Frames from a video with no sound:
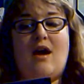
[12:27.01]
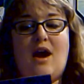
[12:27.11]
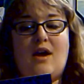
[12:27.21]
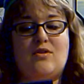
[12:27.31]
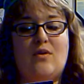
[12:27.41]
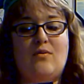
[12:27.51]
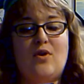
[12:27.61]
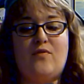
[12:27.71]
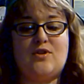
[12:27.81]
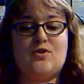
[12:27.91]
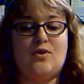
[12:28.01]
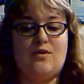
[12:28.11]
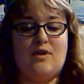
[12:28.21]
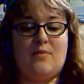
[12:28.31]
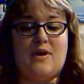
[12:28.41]
I don't know if it's true or
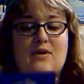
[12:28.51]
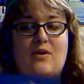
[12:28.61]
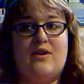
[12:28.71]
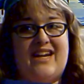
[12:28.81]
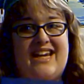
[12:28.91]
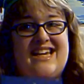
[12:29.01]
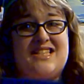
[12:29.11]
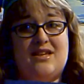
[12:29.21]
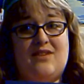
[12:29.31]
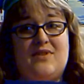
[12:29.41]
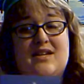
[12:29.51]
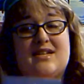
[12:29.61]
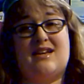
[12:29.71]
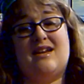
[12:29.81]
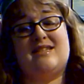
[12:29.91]
not, but I heard that he's leaving.
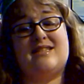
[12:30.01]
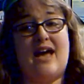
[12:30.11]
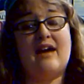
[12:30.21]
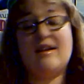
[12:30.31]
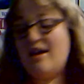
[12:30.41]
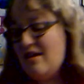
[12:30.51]
It's kind of sad.